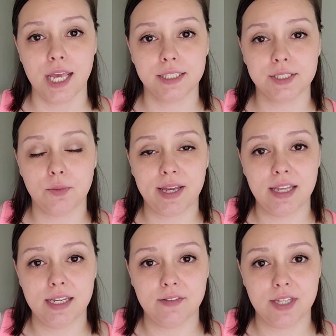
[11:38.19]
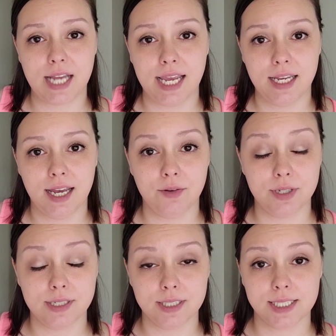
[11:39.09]
And so by the end of the night, I
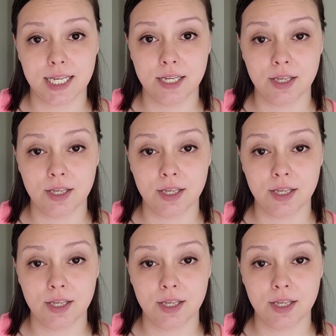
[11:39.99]
was